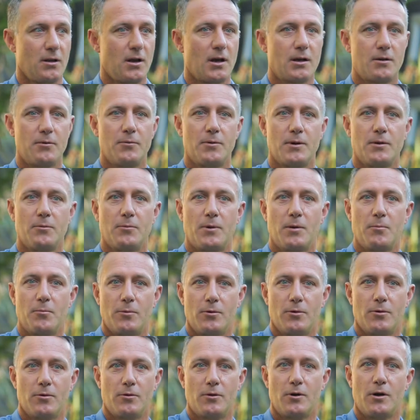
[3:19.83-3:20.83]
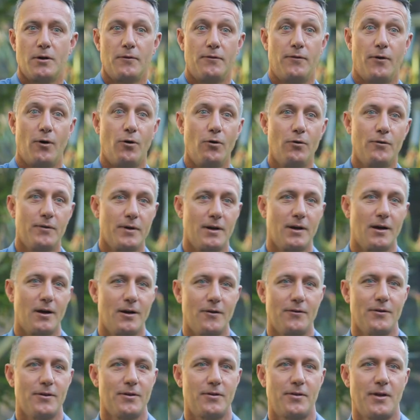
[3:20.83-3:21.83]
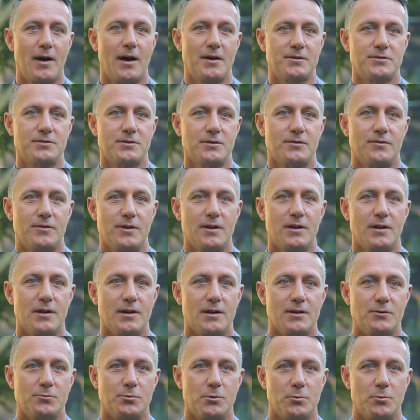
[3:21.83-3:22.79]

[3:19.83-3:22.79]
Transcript: like when we were evolving over thousands of years,